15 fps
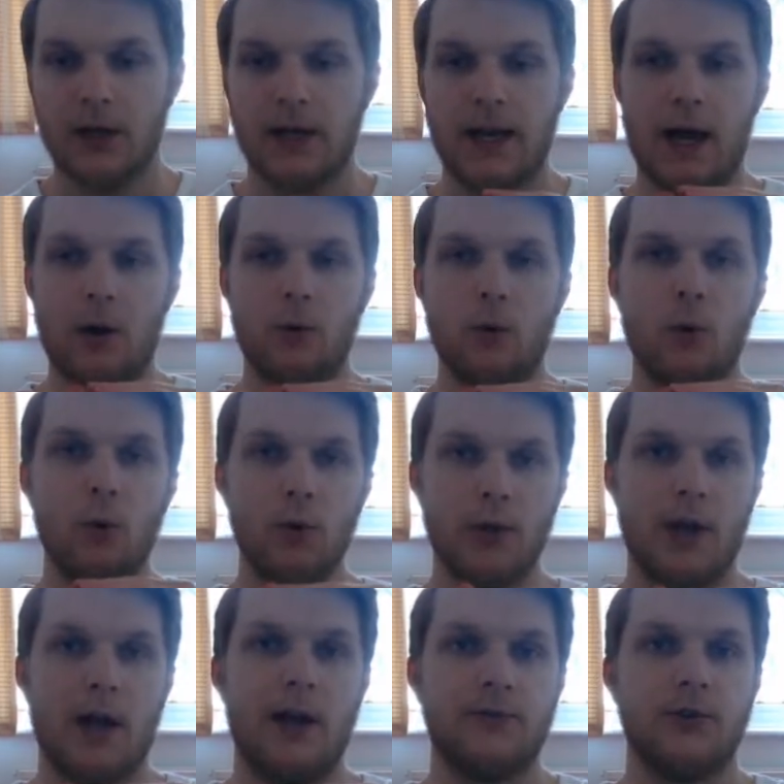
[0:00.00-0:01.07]
Now, all
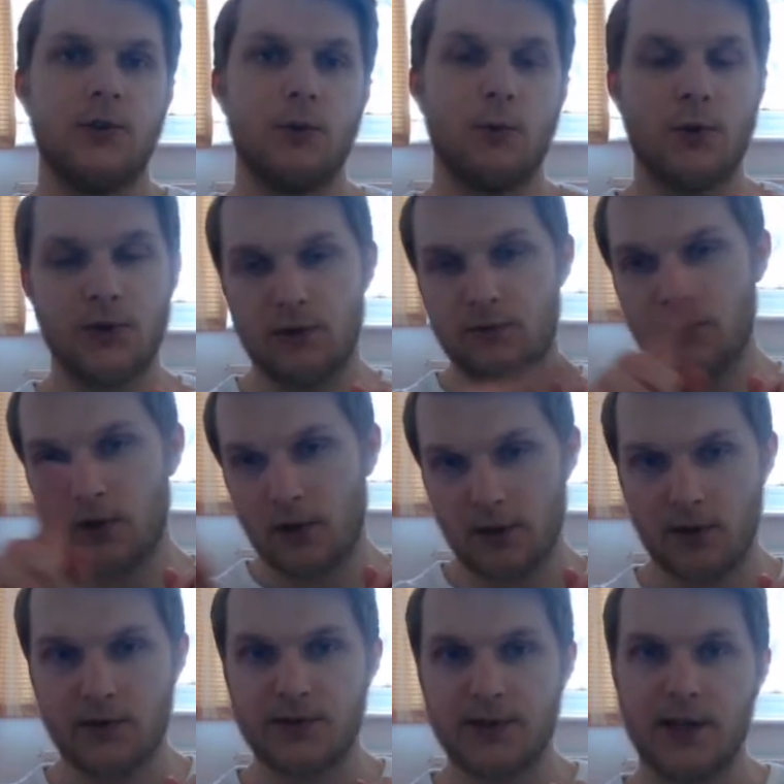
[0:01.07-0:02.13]
you have to do once you've done
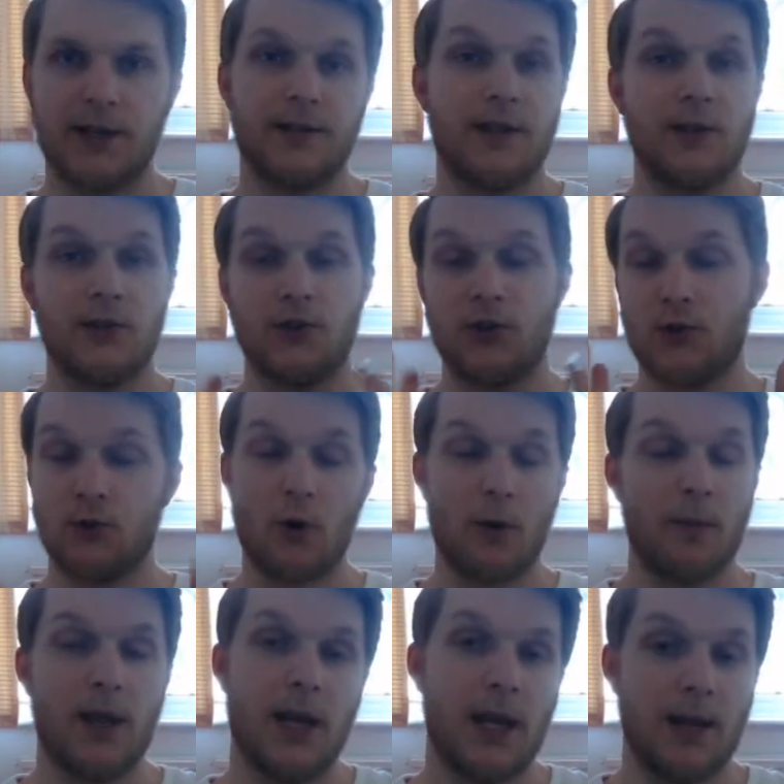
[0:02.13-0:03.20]
those things is just
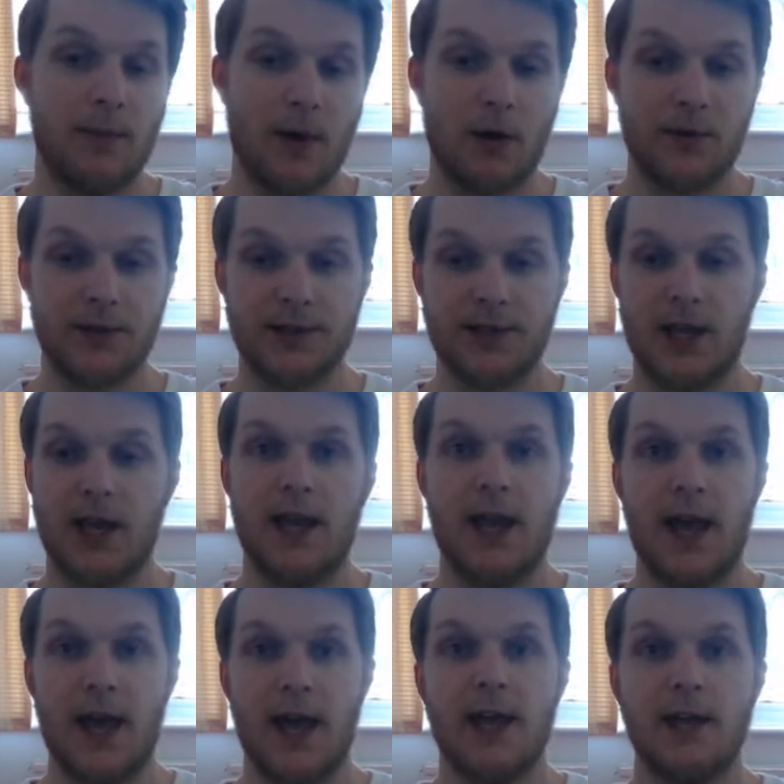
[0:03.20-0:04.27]
drop me an email and say,
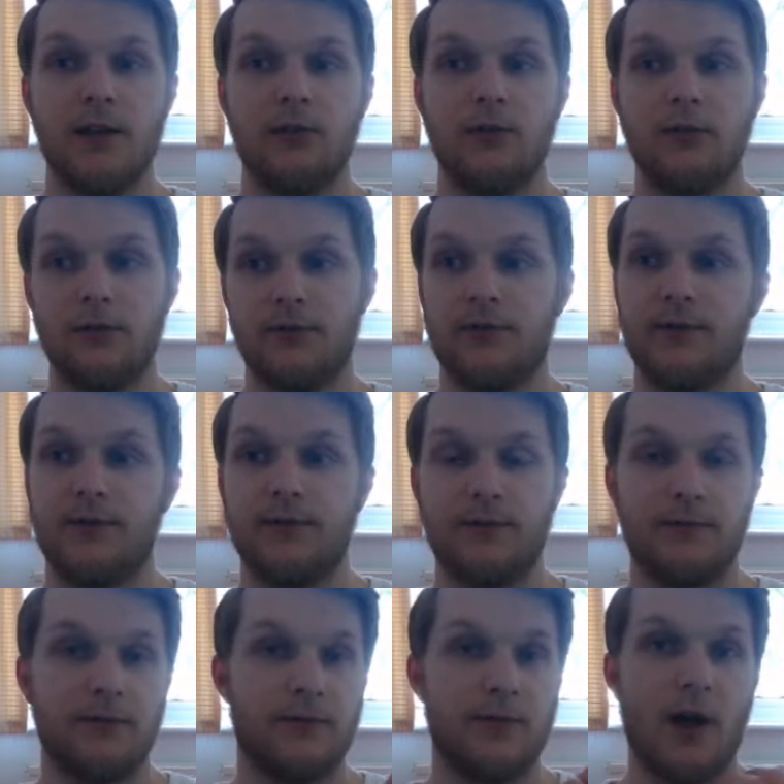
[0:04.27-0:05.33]
hey,
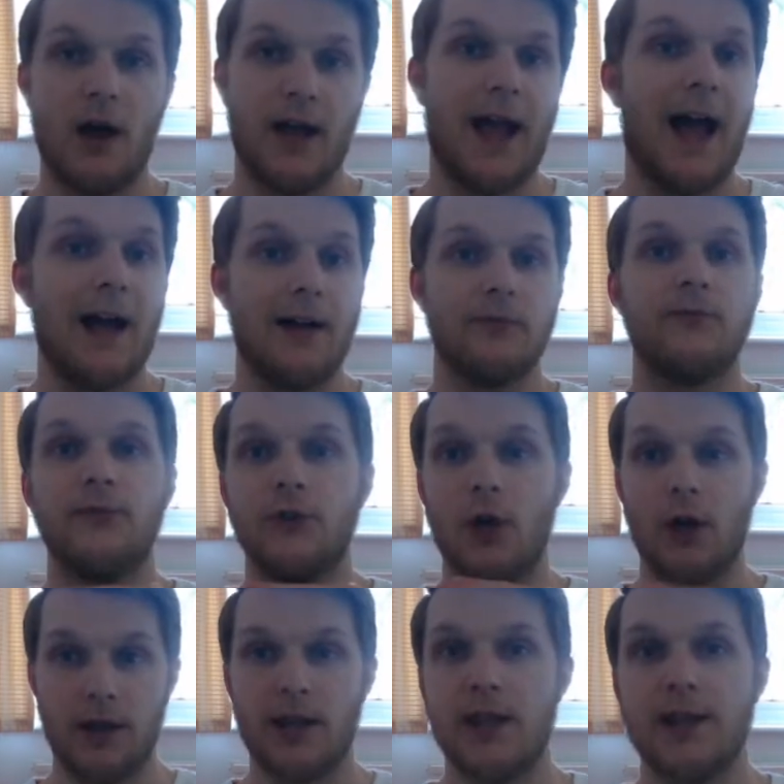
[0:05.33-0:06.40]
I have
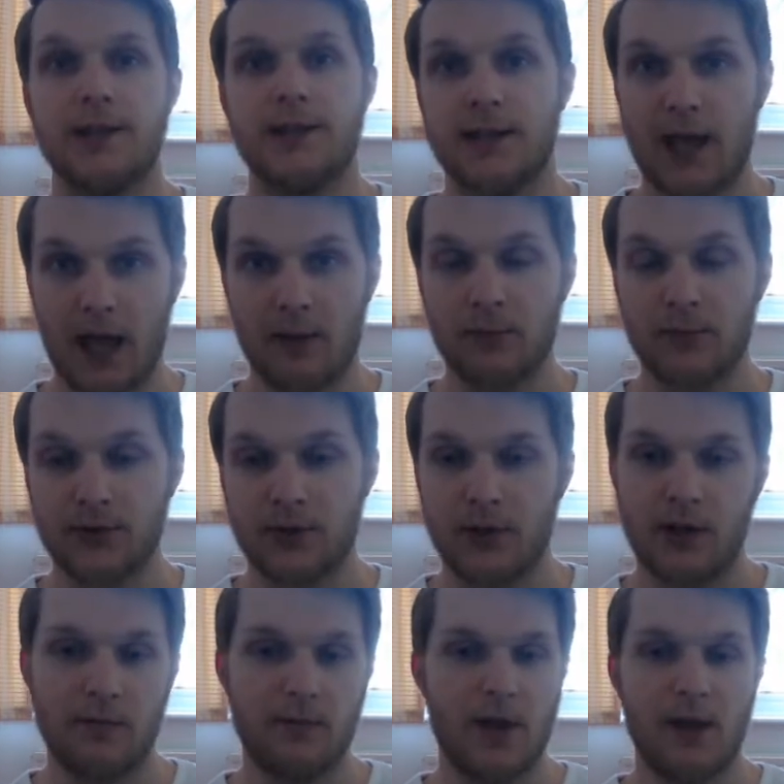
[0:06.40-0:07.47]
done these steps.
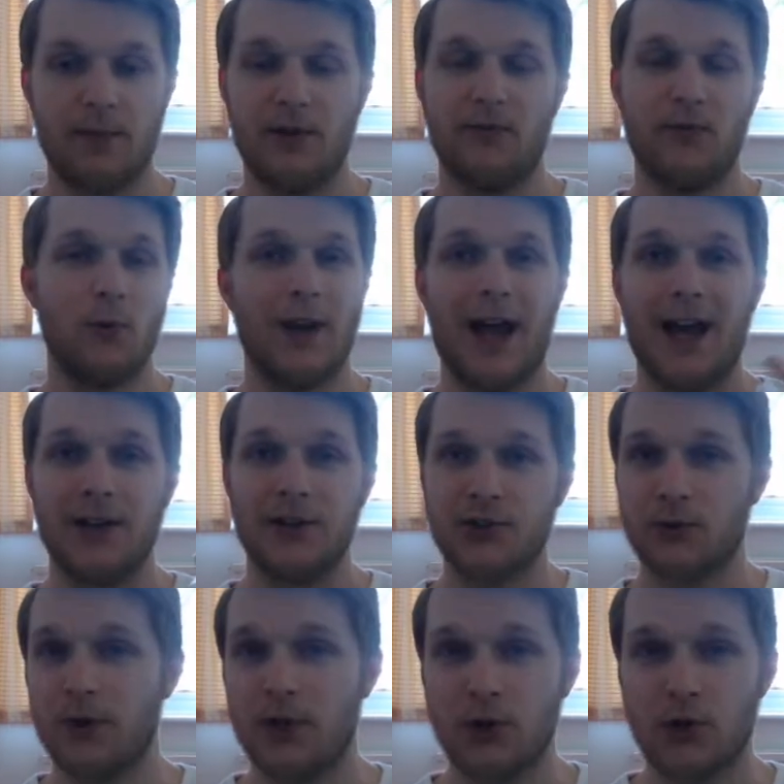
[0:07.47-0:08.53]
Maybe if you want to add a
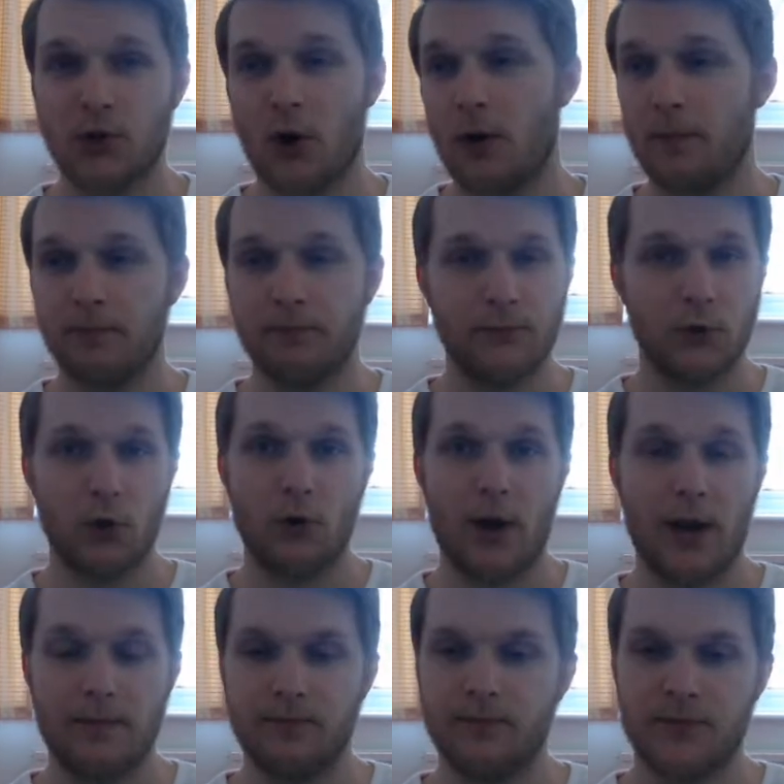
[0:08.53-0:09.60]
screenshot,
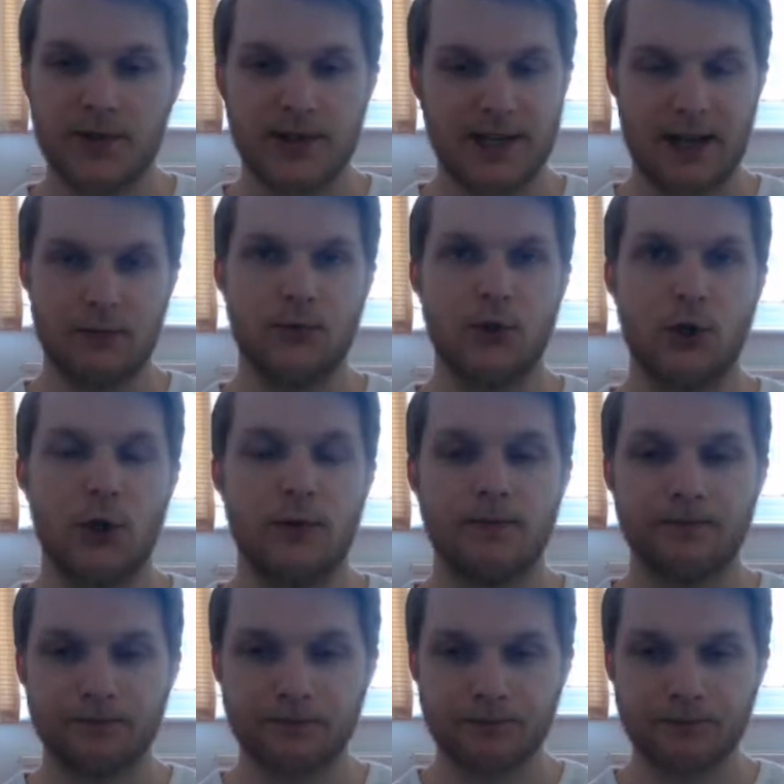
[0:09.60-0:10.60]
great, sounds good.